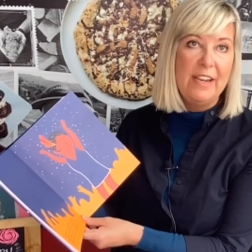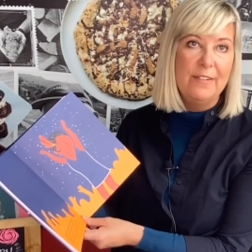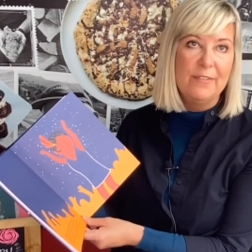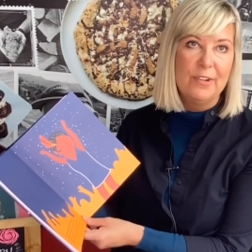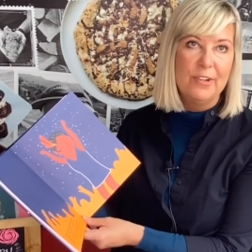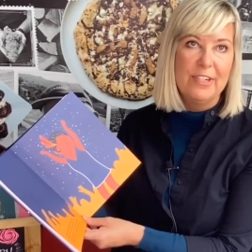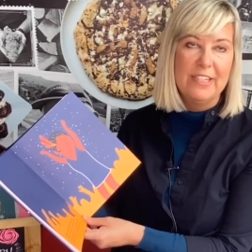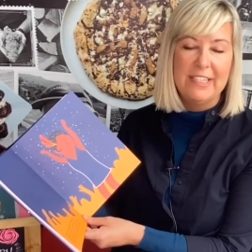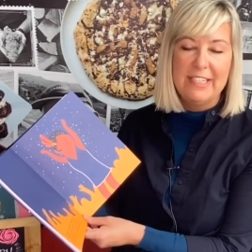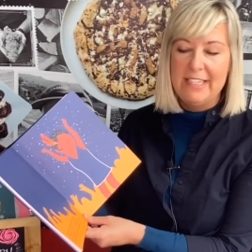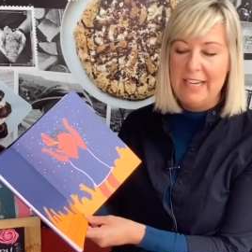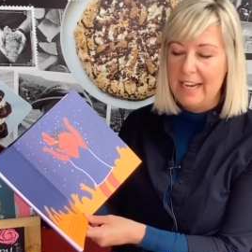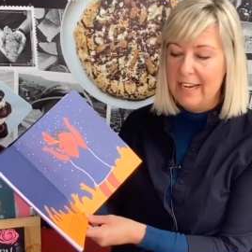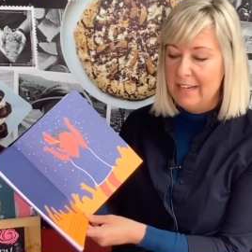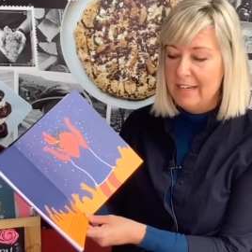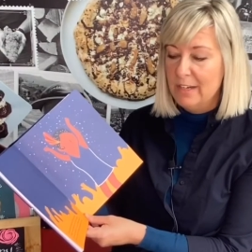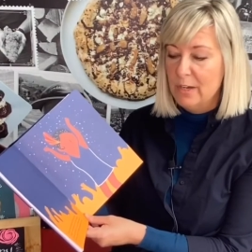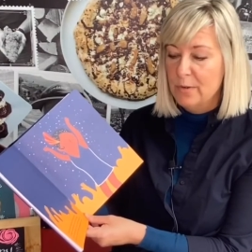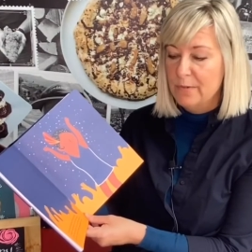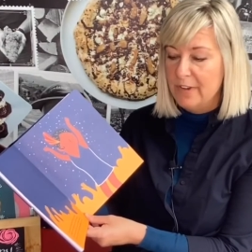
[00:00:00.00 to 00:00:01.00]
her a
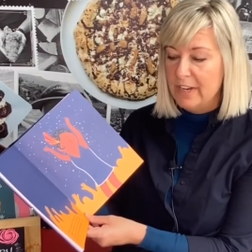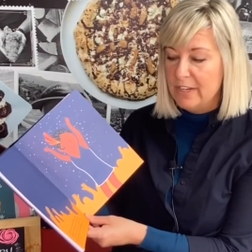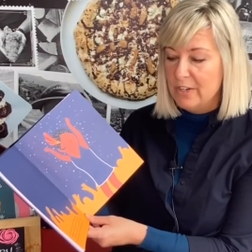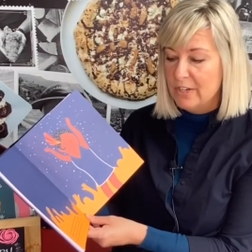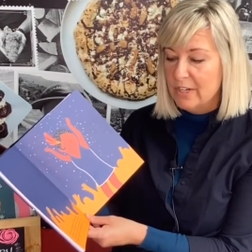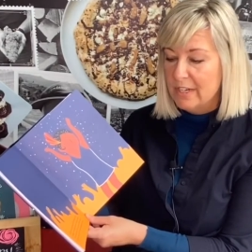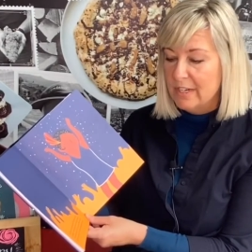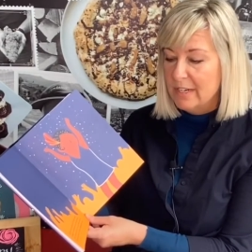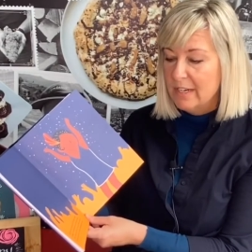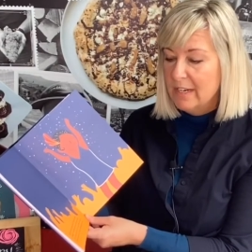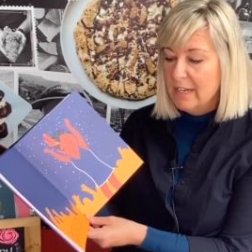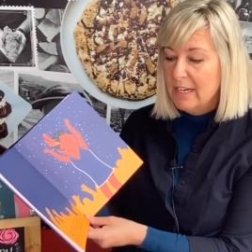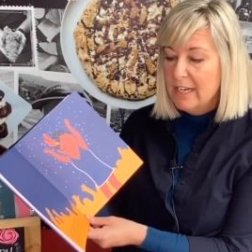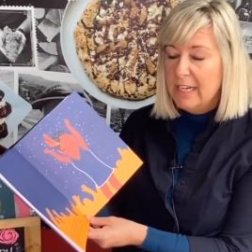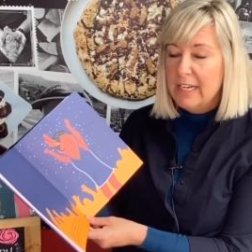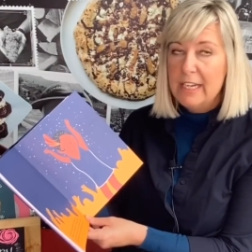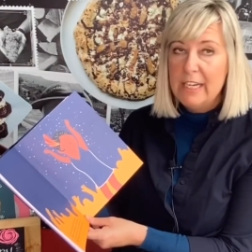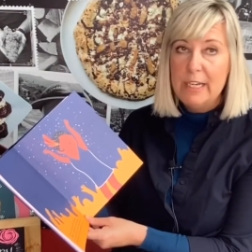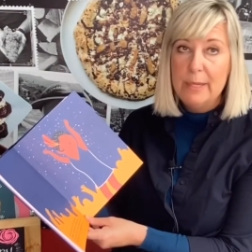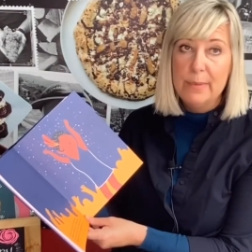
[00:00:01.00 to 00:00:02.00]
standing ovation.
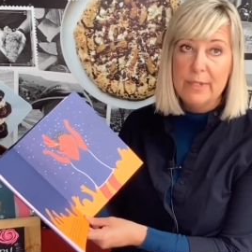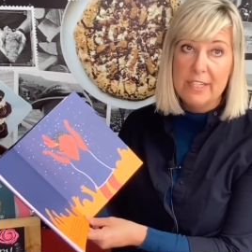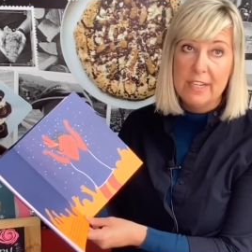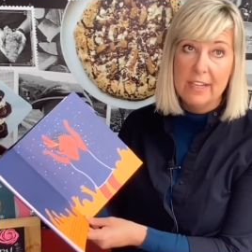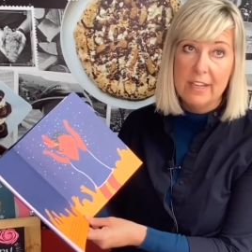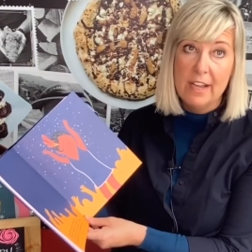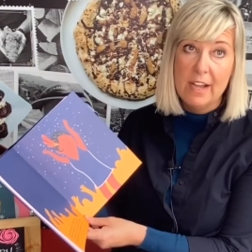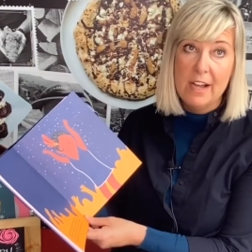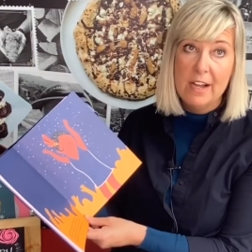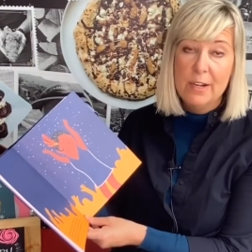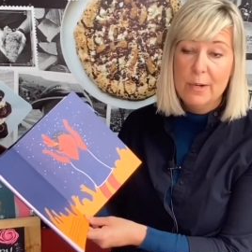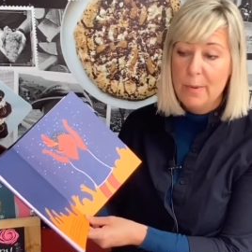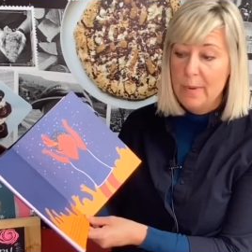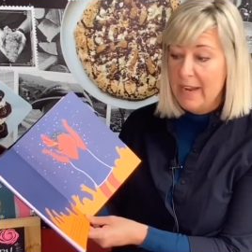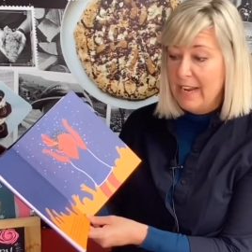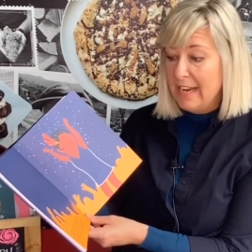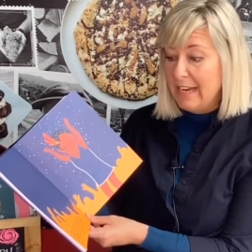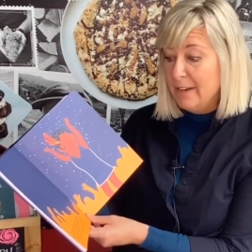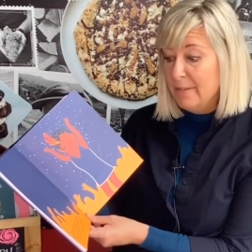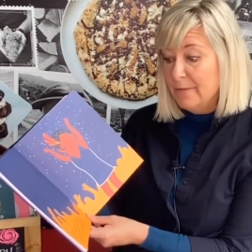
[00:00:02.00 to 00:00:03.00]
It was a long
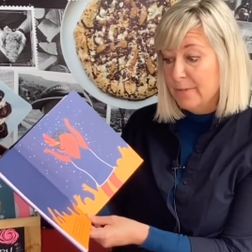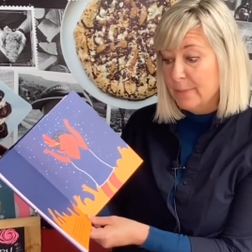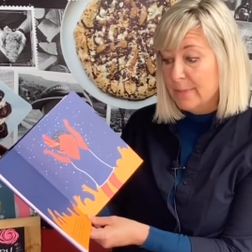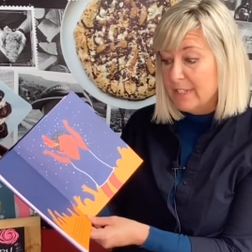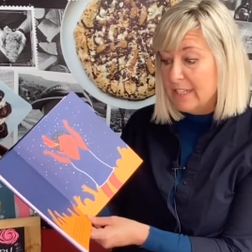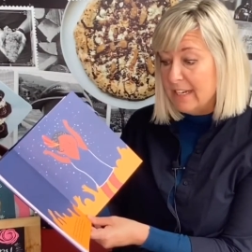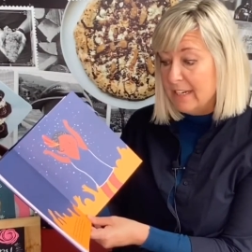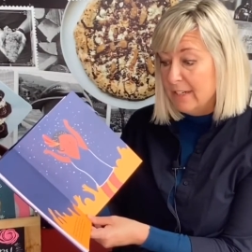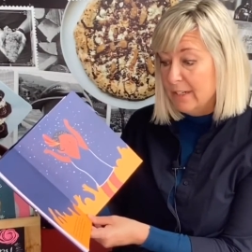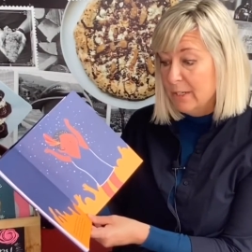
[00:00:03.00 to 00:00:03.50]
way from St.